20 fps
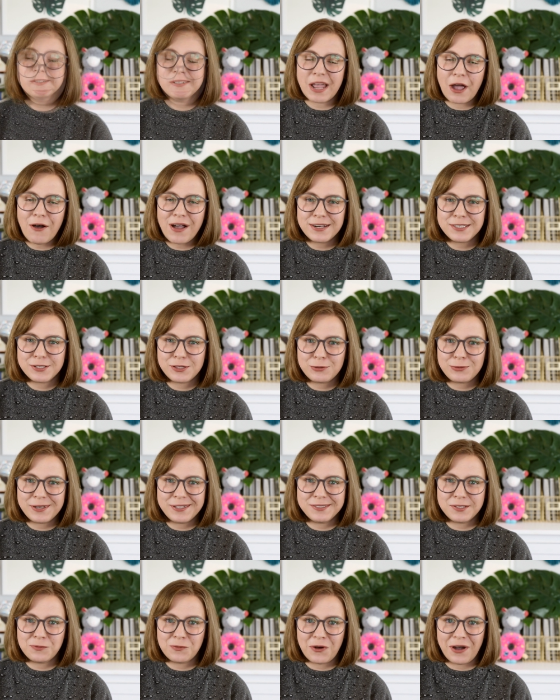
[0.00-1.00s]
So now onto the
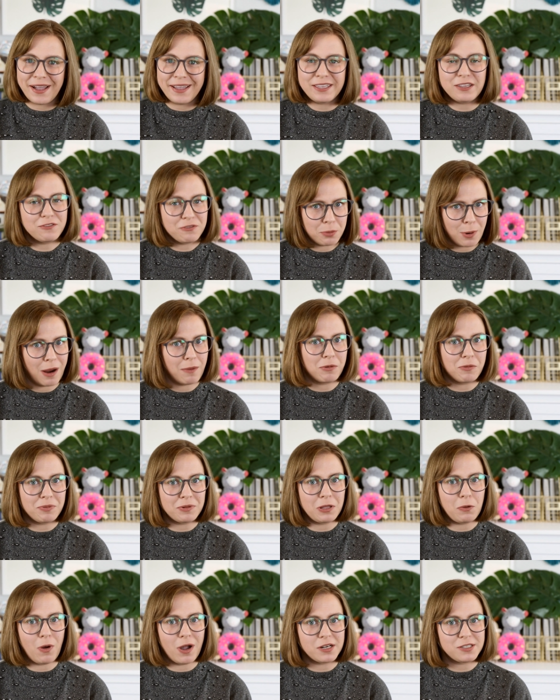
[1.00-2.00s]
reason why you've
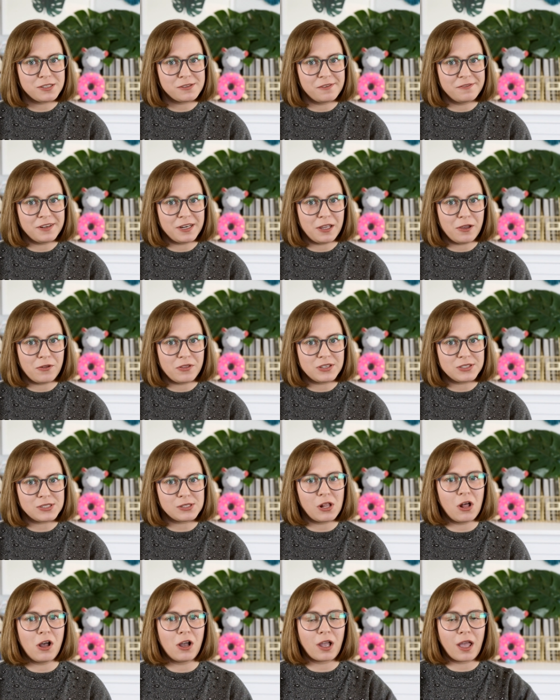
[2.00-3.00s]
probably watched the video
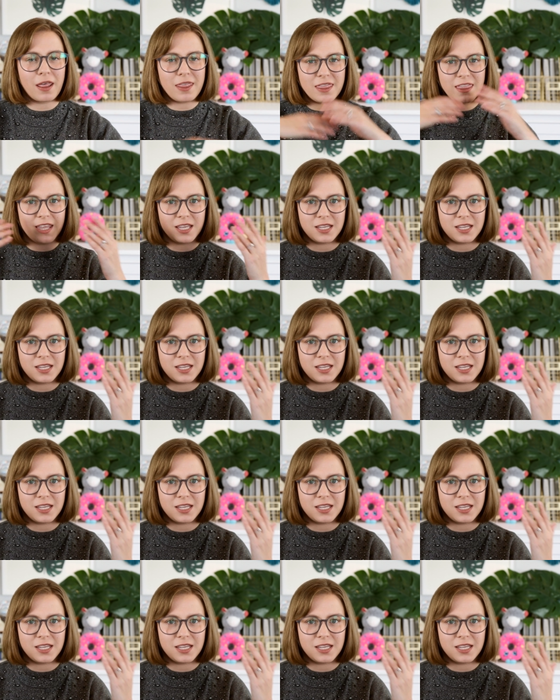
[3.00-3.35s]
this long,